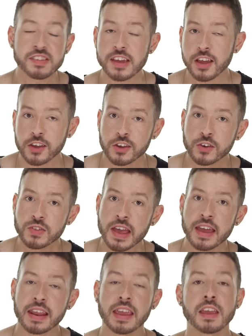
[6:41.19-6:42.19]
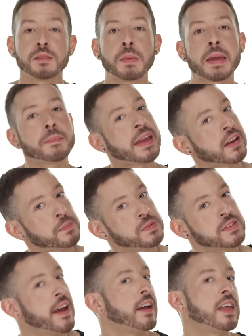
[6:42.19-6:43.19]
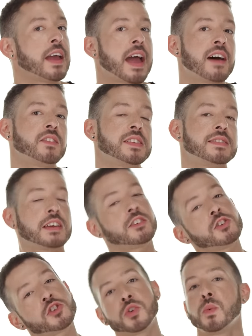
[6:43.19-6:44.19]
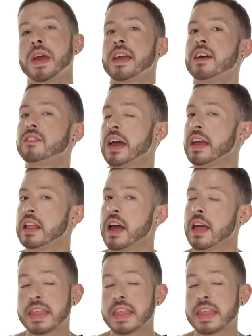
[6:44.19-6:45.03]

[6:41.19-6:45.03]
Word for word: to tell you that in my makeup style, I have a signature way of that